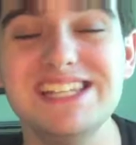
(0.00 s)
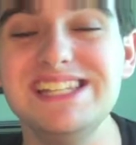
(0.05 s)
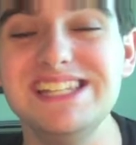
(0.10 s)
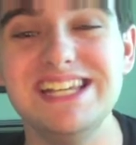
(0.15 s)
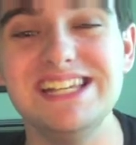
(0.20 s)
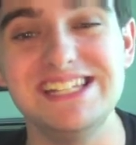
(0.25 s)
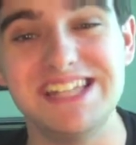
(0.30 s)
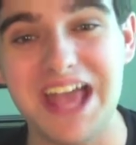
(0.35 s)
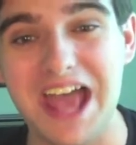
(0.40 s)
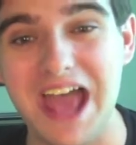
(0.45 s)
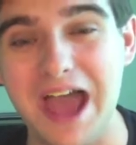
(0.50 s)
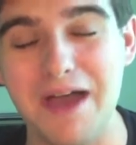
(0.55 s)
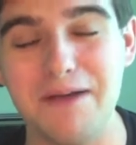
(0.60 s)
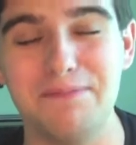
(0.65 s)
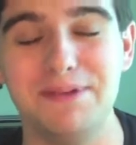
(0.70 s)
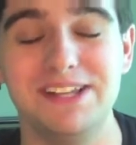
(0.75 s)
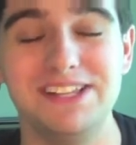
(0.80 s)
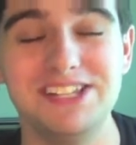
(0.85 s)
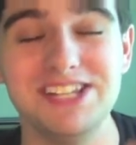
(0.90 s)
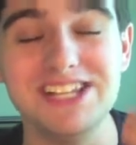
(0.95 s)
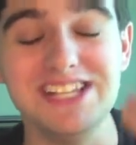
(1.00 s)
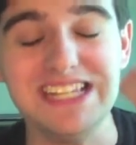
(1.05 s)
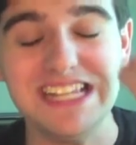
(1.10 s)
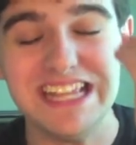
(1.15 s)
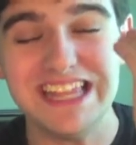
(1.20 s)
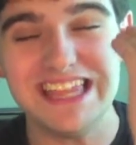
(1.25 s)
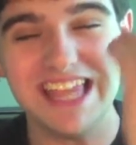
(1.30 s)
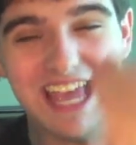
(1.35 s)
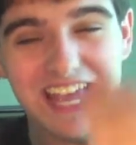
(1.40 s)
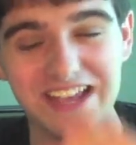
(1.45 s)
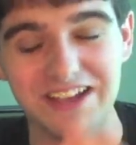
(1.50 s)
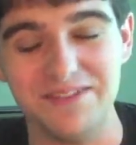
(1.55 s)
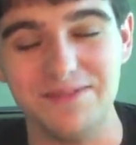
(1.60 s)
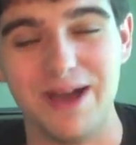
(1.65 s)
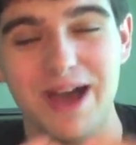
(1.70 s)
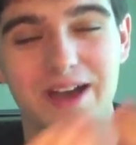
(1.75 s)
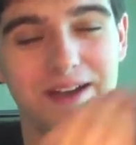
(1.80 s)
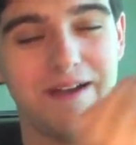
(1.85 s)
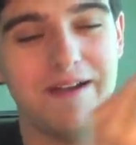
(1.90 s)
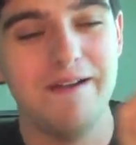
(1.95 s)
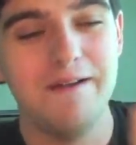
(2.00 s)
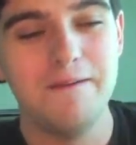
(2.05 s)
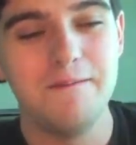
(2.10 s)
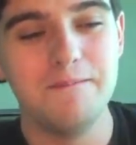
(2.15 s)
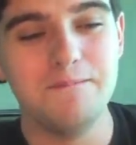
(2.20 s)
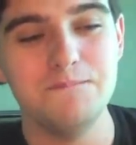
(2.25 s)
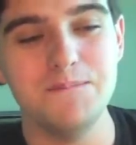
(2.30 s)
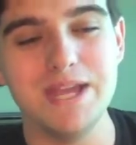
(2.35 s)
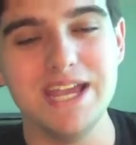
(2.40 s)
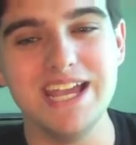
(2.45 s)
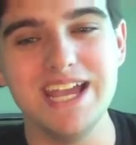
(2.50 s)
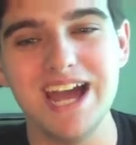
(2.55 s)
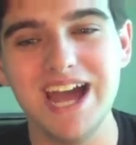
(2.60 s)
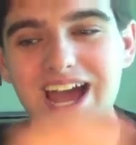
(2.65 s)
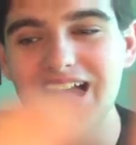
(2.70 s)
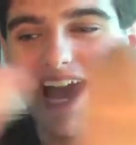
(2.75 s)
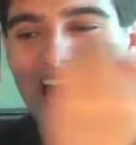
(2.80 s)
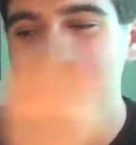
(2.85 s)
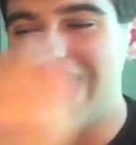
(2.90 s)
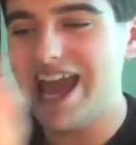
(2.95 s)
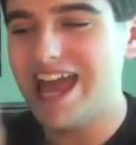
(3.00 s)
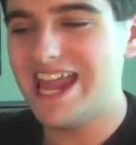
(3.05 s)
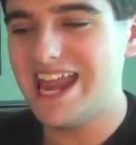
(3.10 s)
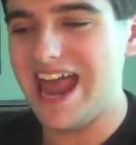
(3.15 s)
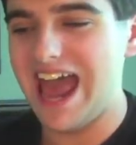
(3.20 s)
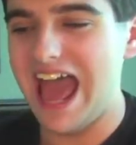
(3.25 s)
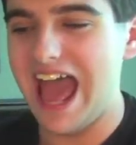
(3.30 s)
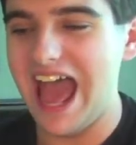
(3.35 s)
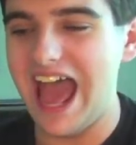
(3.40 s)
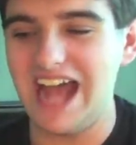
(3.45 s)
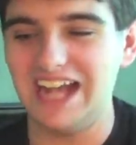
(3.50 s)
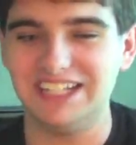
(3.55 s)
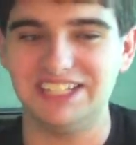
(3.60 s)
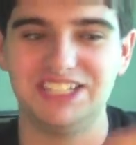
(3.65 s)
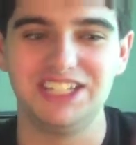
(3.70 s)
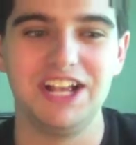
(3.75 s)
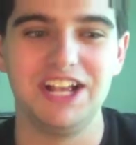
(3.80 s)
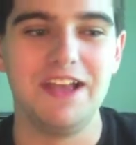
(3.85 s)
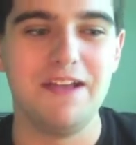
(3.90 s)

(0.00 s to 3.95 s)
needs to happen. Just think about it. Mia and Ash.